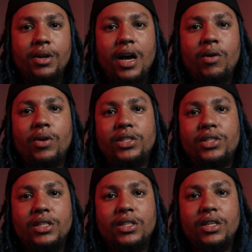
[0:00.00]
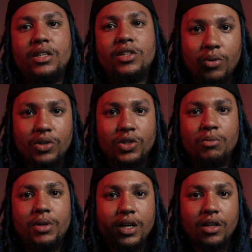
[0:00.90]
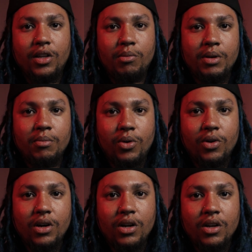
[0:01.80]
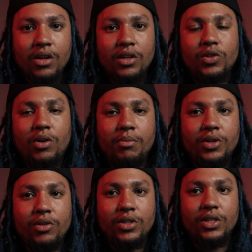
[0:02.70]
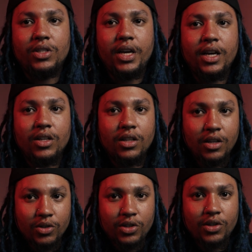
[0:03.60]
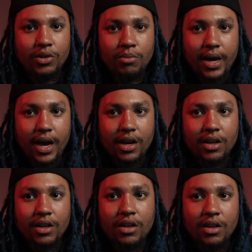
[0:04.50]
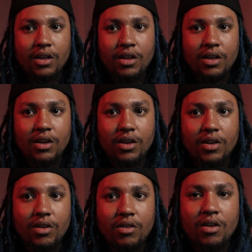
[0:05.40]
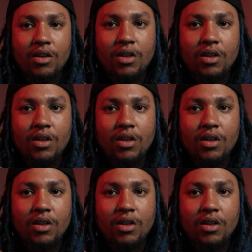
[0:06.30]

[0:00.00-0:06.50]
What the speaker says: but now we're at 16. We're zoomed in a little bit more. So what I'm gonna do is just take a little scoot back, you know.